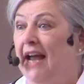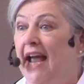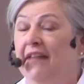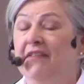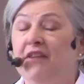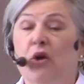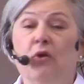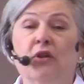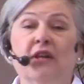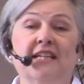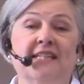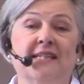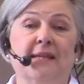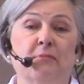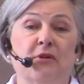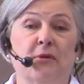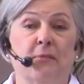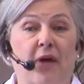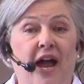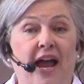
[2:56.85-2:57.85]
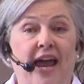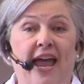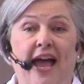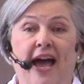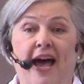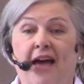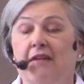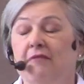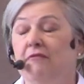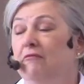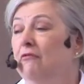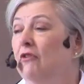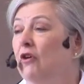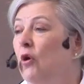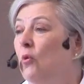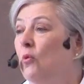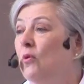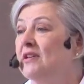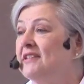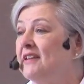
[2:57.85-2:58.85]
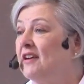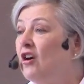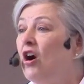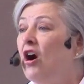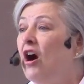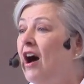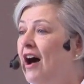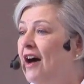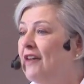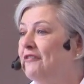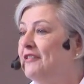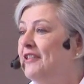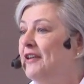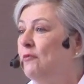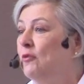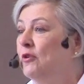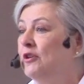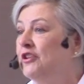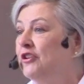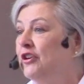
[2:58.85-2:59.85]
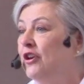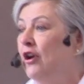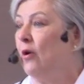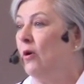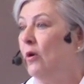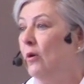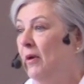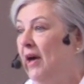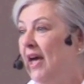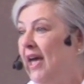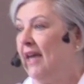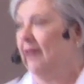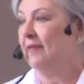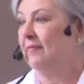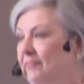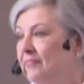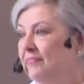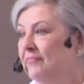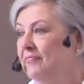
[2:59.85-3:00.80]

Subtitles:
And the only symptom I had was a cough that wouldn't go away.